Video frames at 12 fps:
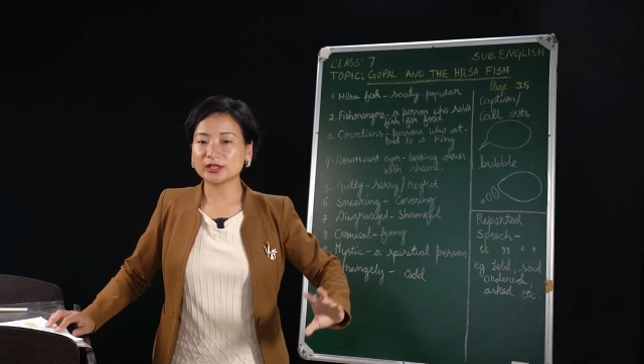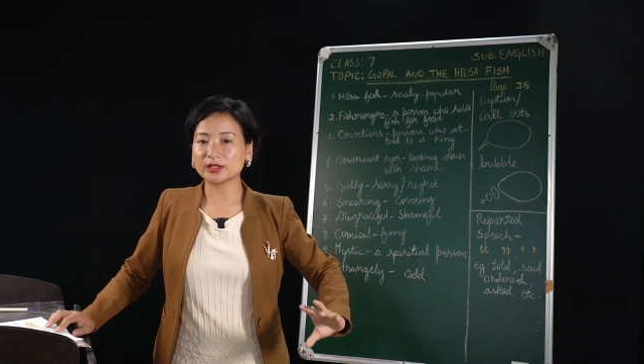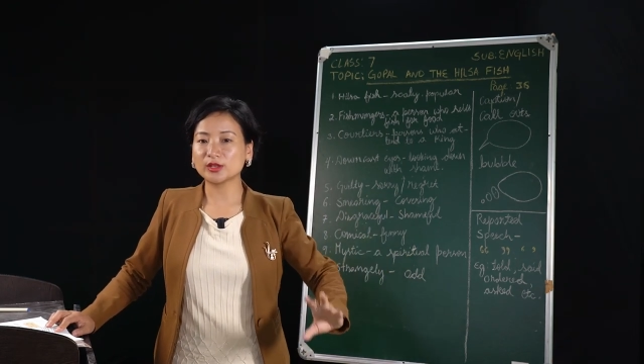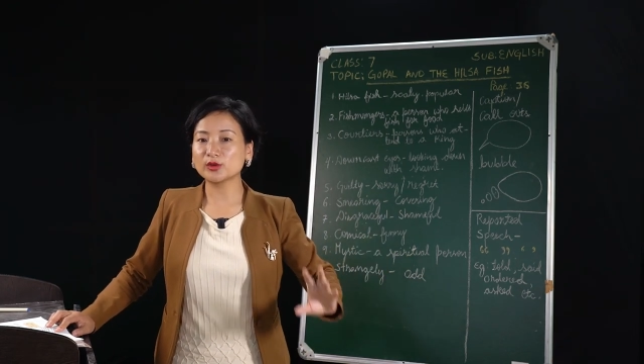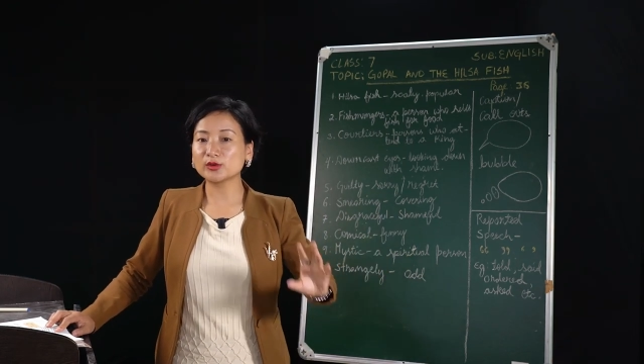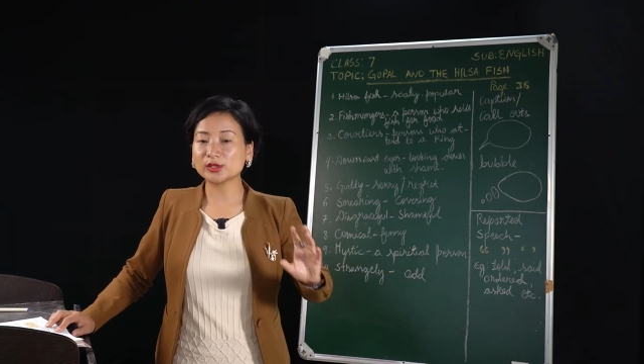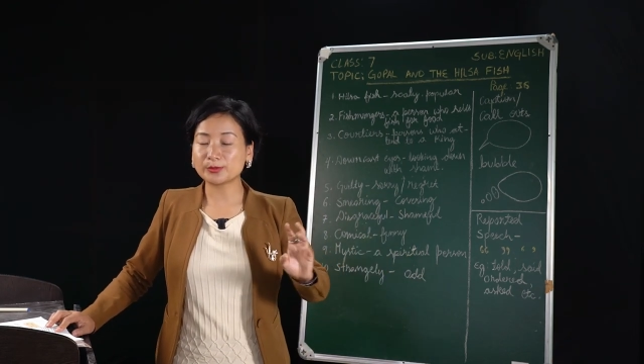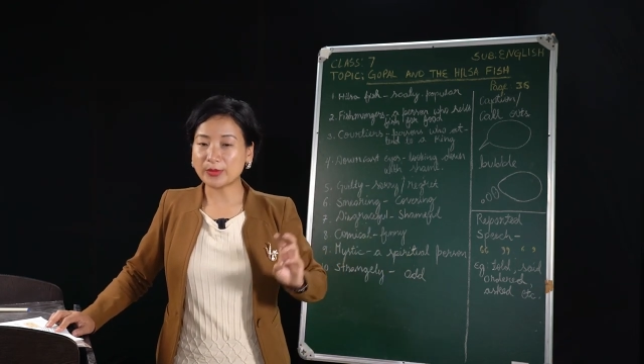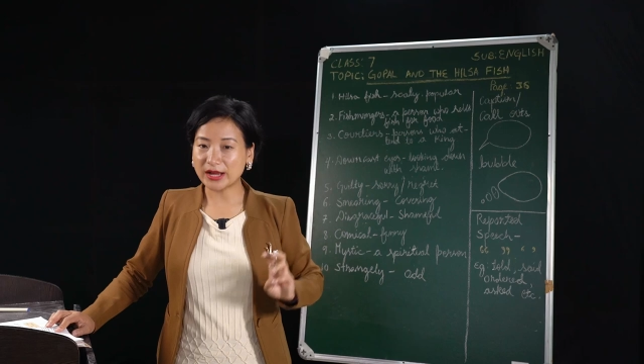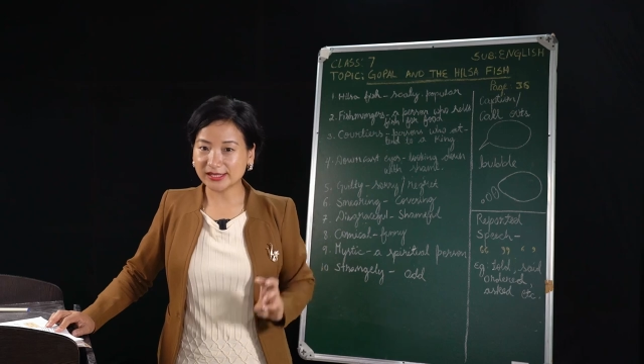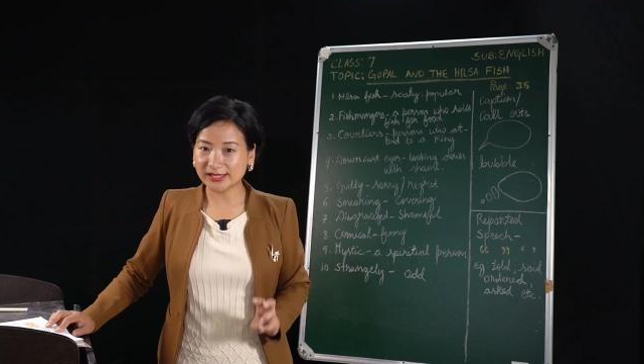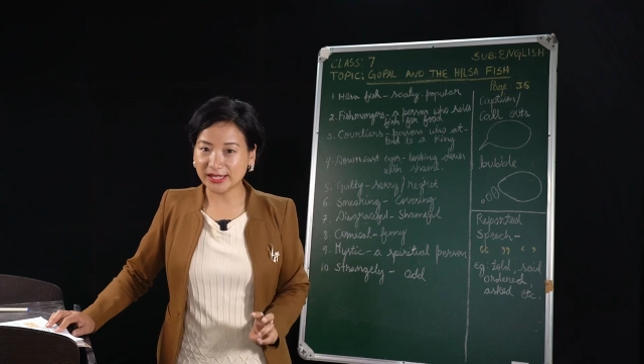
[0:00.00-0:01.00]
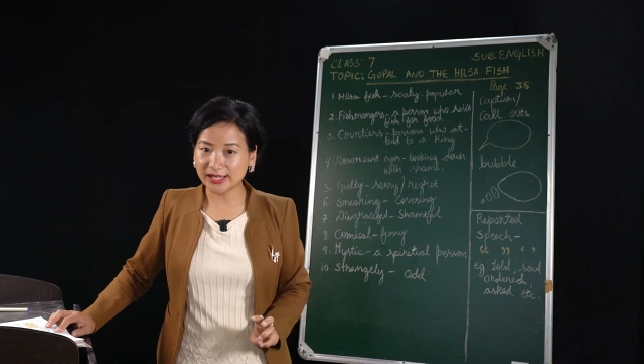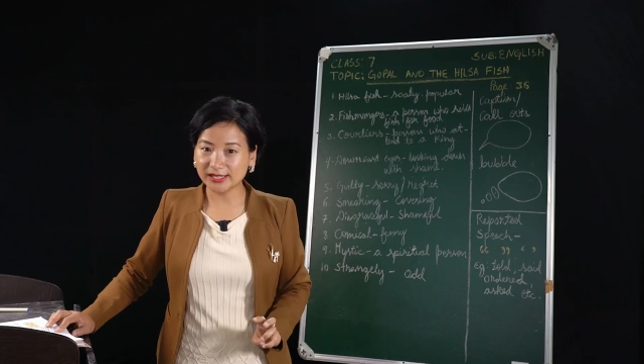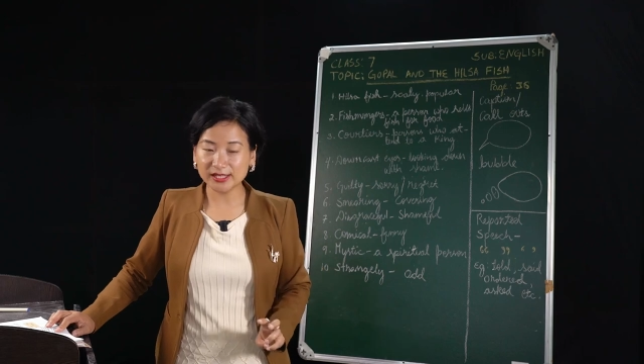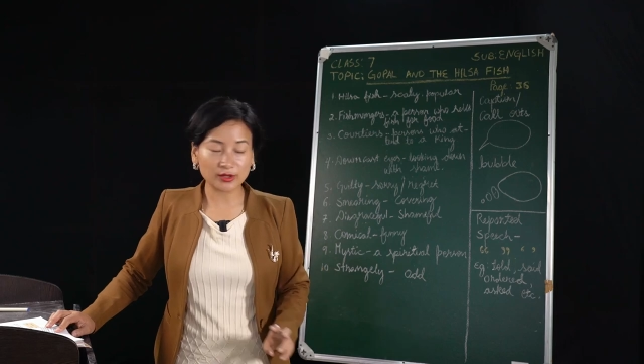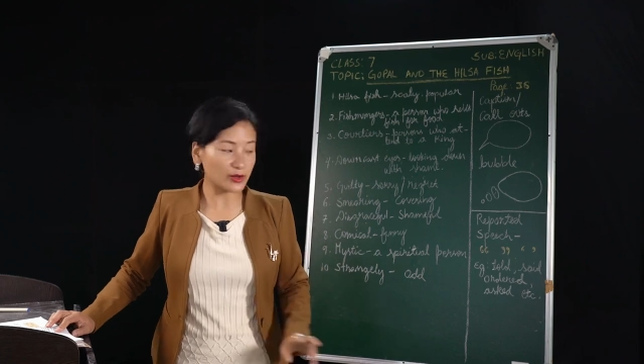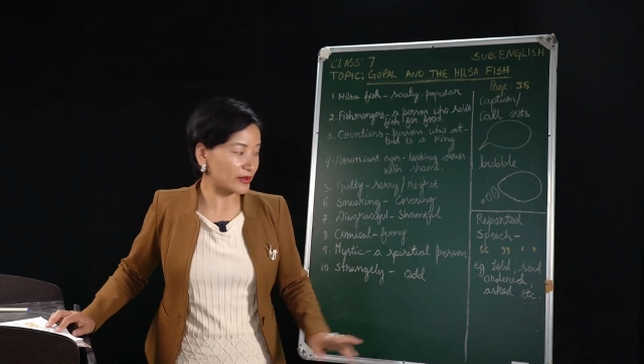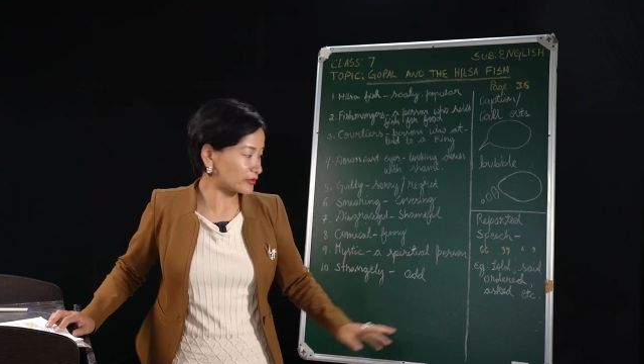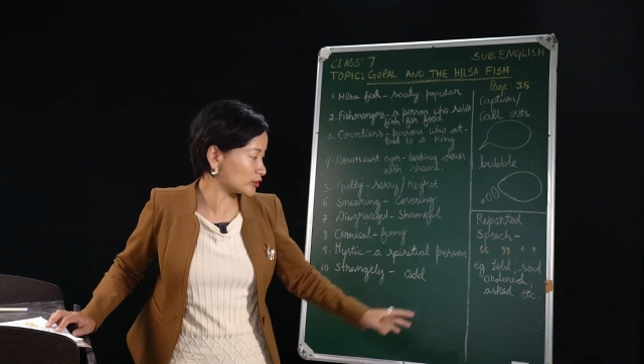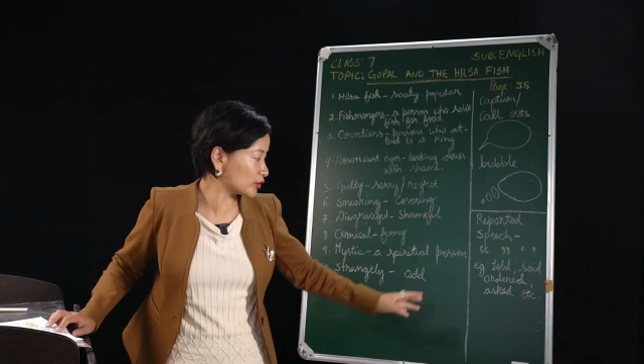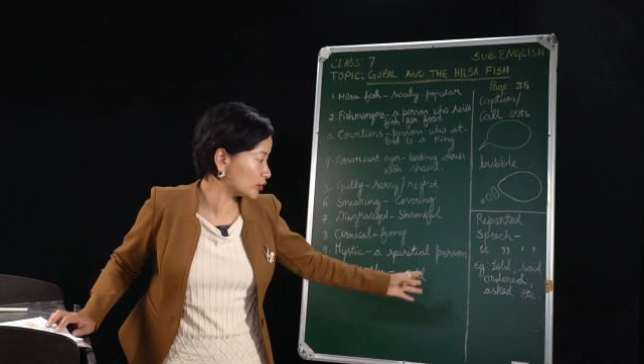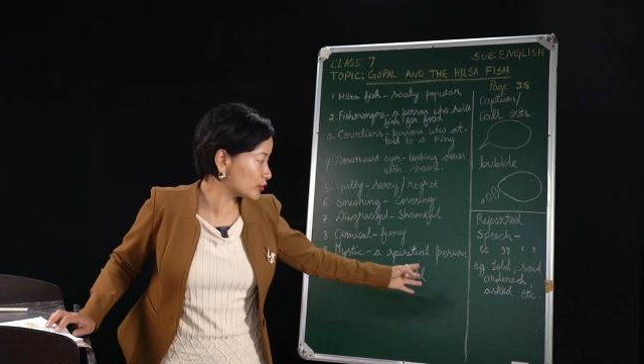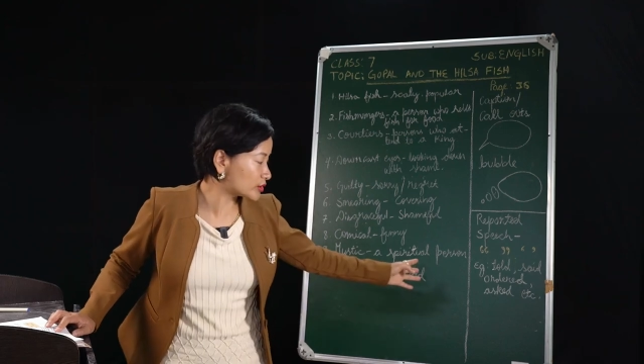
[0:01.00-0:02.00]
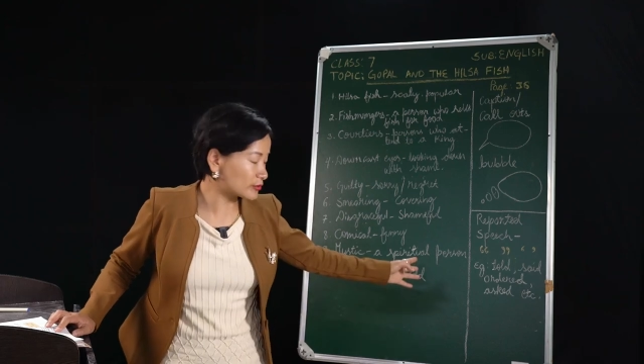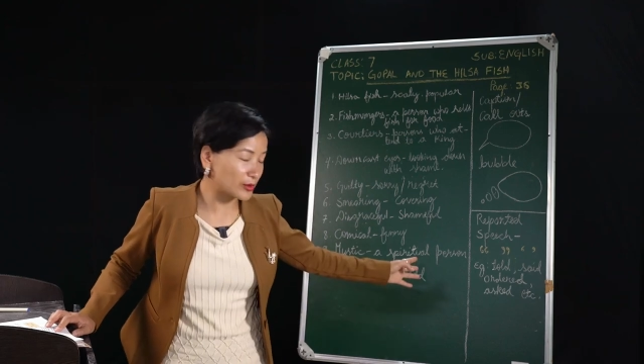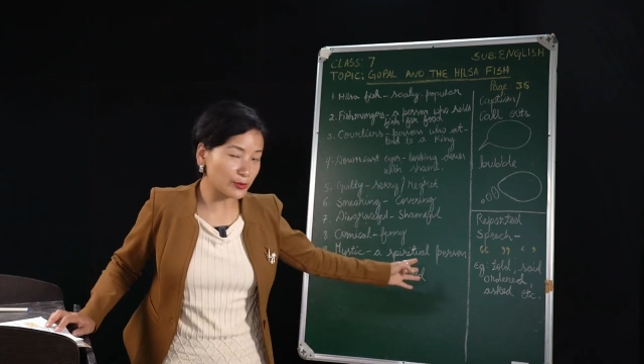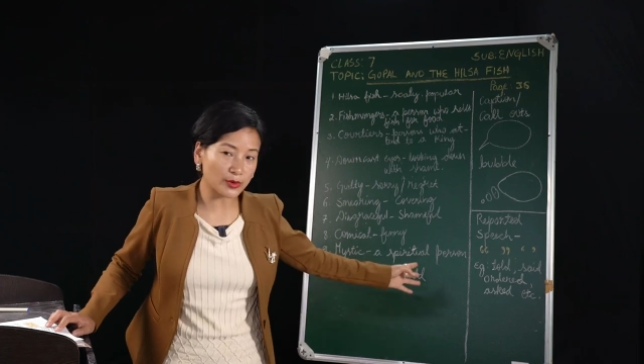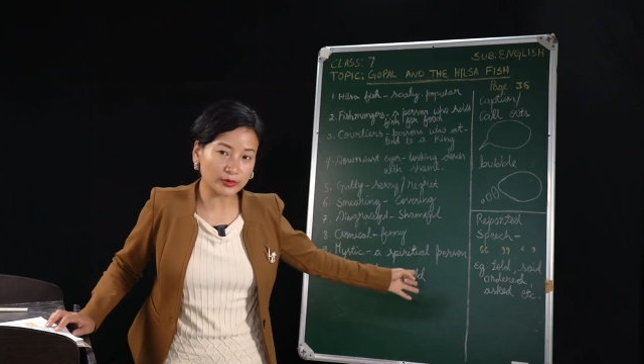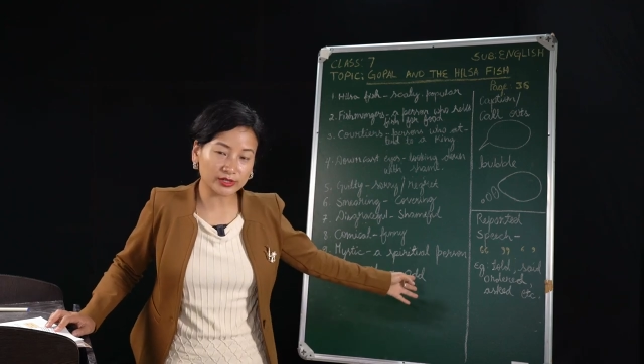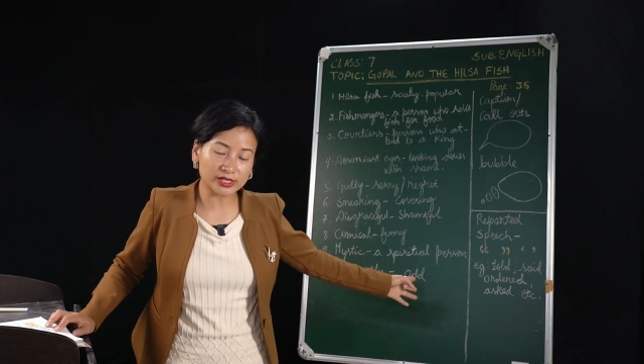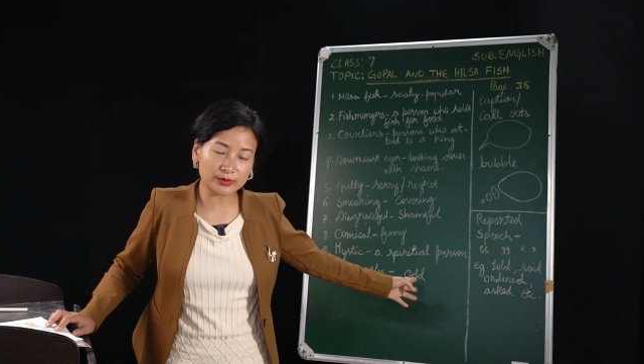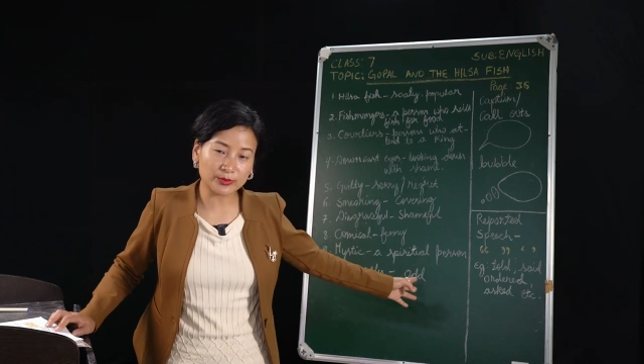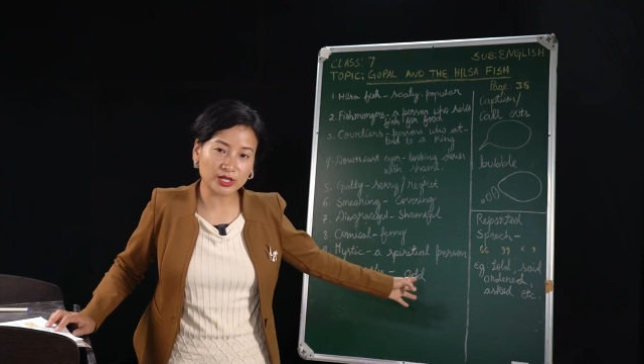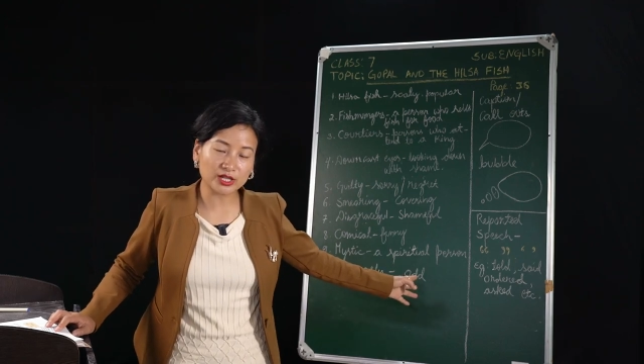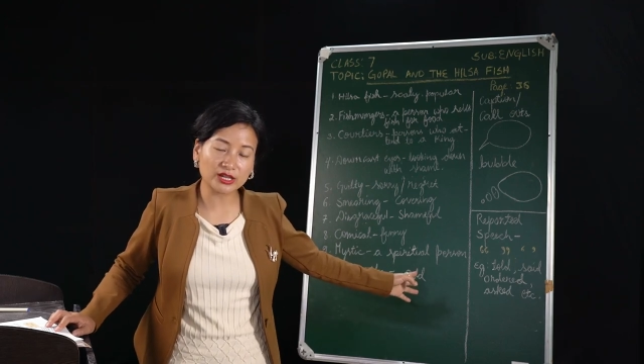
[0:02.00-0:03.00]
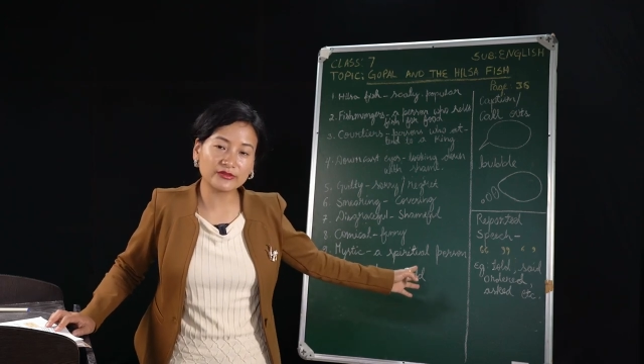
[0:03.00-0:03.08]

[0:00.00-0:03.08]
use past tense, you have to use reported speech.